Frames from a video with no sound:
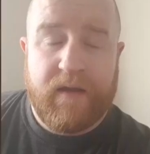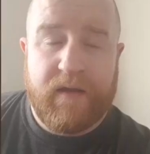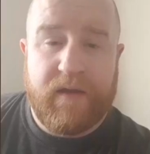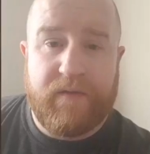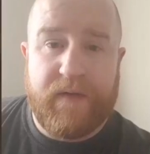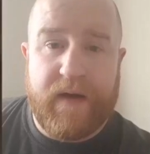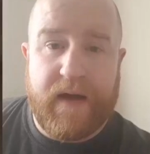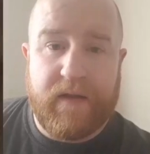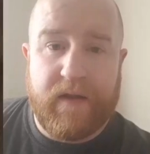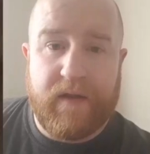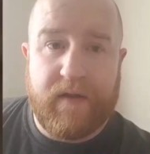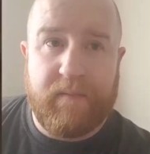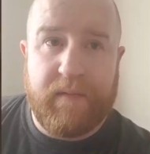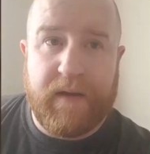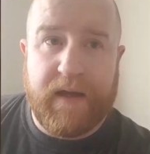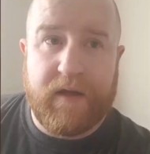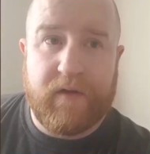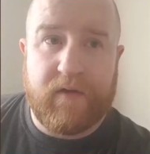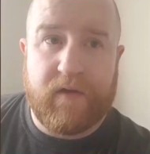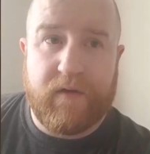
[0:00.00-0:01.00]
The fact that the
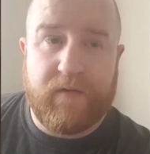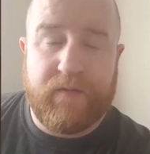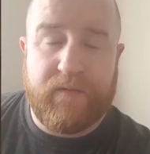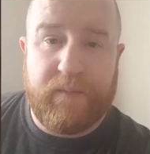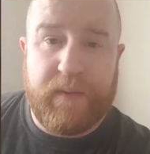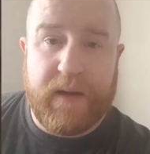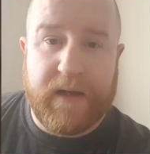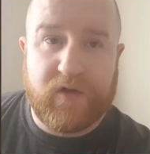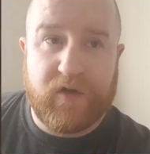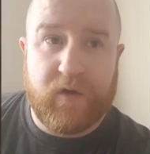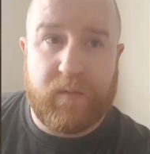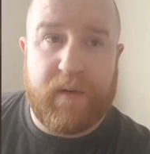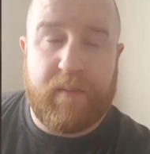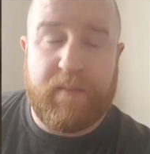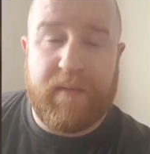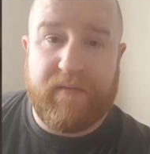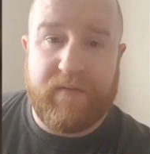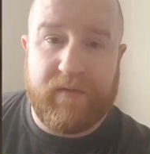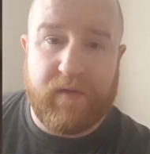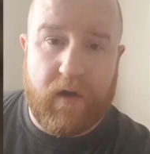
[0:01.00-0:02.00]
media have picked up
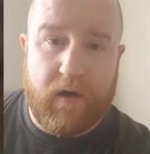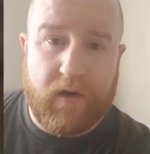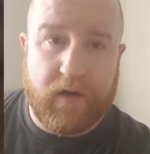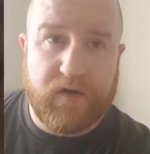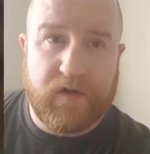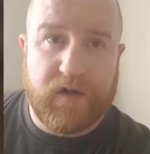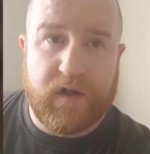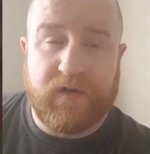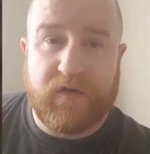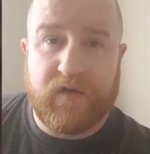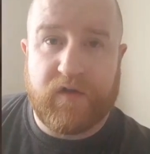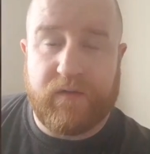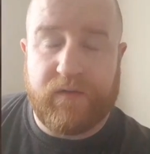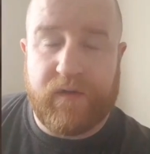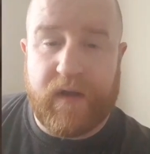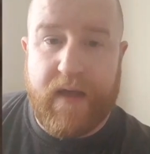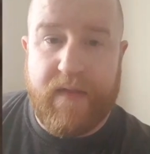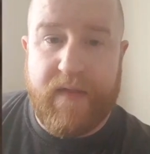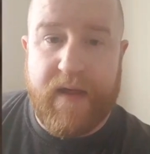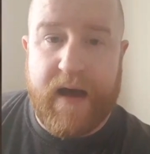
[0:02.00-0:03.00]
on my vlogs and
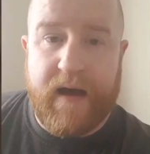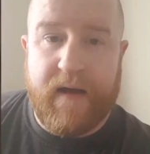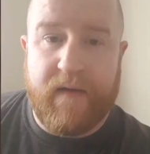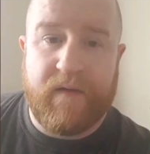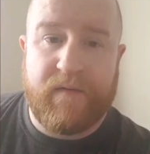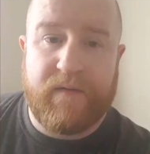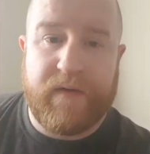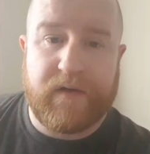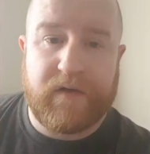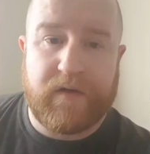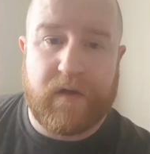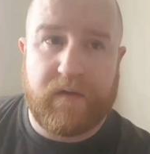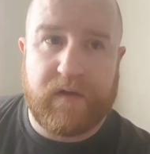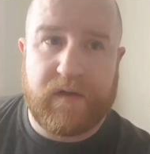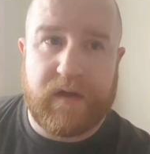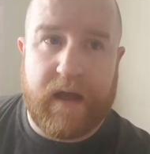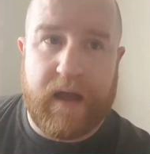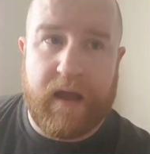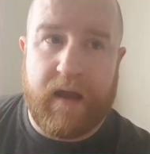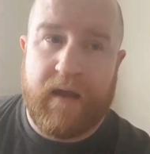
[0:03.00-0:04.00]
stuff like that, and the fact,
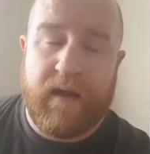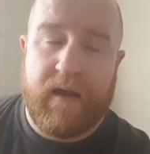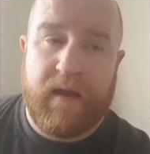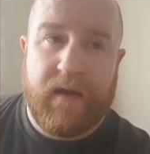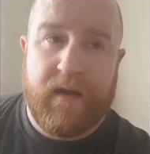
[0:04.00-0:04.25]
obviously,